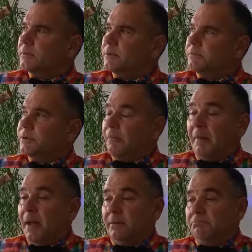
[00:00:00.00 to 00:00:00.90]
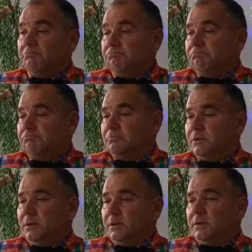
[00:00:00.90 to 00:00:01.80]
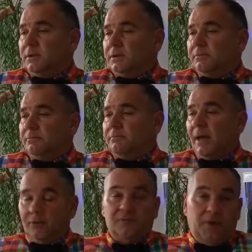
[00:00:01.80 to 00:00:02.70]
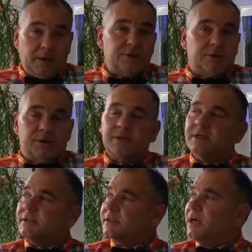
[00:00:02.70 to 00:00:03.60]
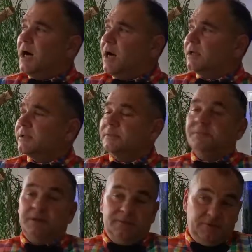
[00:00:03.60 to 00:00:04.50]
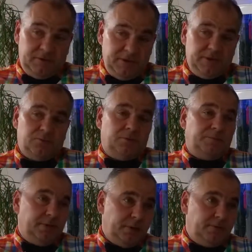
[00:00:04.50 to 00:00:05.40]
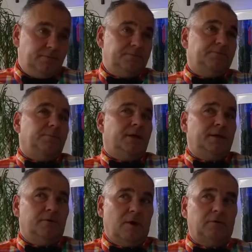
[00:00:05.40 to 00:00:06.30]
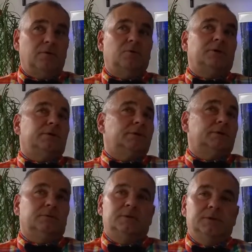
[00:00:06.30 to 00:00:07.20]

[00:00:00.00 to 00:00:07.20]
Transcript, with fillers: uh, Japan manufactures, yes, cars, but even these would be made around the world and